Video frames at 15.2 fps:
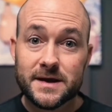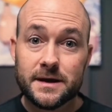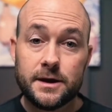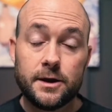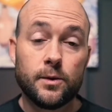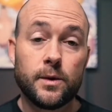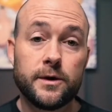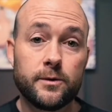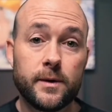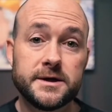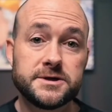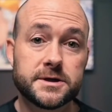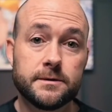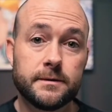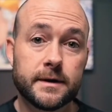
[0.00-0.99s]
You know, one of the
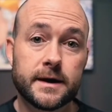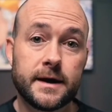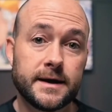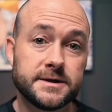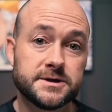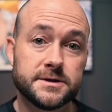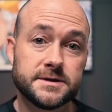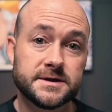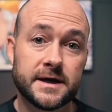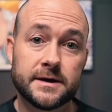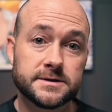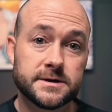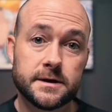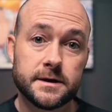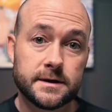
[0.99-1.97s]
ways you can recognize your
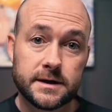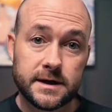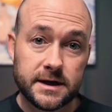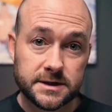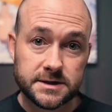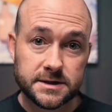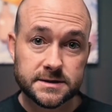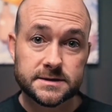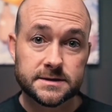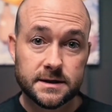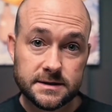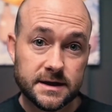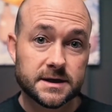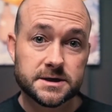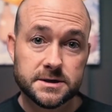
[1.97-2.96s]
desires aren't unleashed is
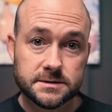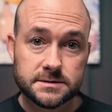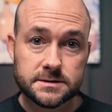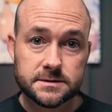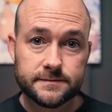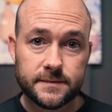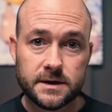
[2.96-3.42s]
addictions.